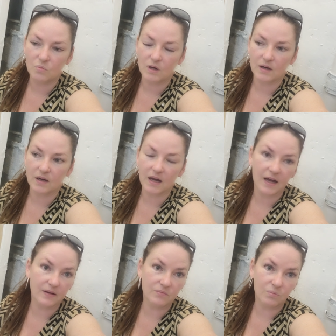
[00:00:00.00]

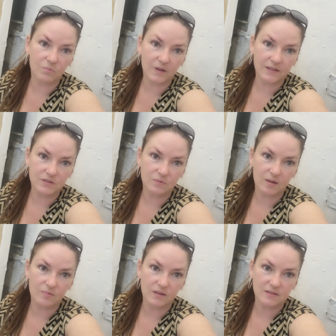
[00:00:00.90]
I like to
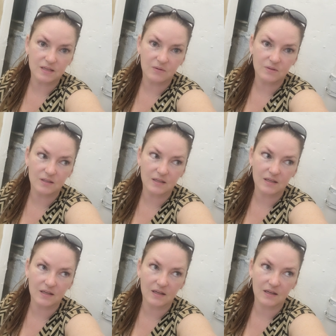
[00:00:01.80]
wipe things down with like
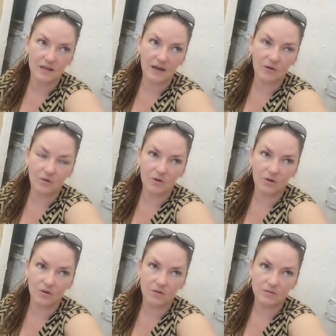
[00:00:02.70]
a
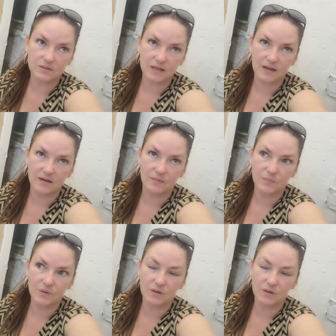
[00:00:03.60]
alcohol damp